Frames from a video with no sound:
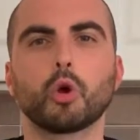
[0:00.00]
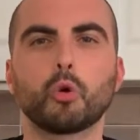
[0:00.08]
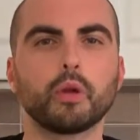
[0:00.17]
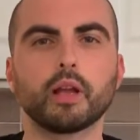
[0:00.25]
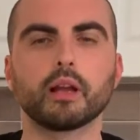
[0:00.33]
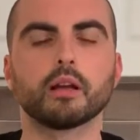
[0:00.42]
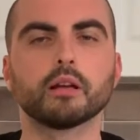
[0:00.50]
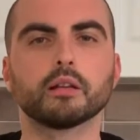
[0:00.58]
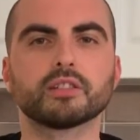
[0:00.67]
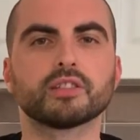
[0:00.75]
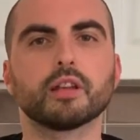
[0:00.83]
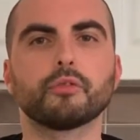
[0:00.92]
quick
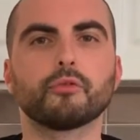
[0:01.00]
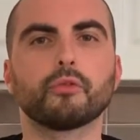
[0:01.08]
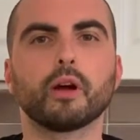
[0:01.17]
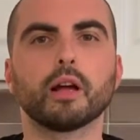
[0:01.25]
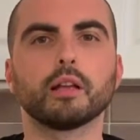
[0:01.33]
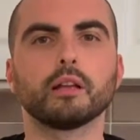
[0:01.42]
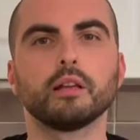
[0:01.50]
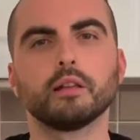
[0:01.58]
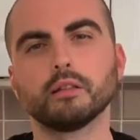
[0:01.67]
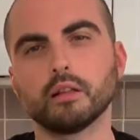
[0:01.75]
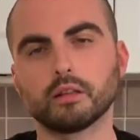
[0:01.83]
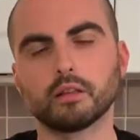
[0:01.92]
stir fry
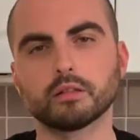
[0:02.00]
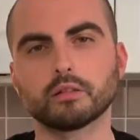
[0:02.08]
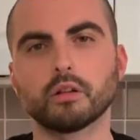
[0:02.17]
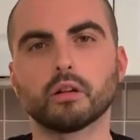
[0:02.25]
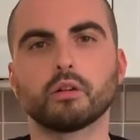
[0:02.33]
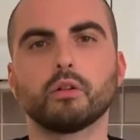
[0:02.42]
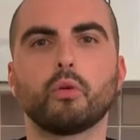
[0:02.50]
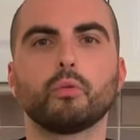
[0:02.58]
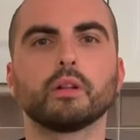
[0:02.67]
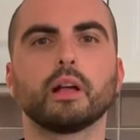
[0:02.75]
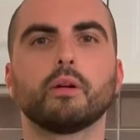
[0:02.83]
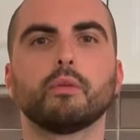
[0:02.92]
that is gonna go
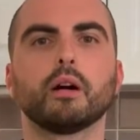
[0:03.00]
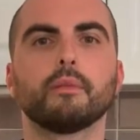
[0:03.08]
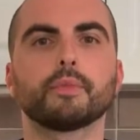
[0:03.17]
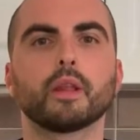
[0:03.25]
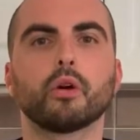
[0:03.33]
with our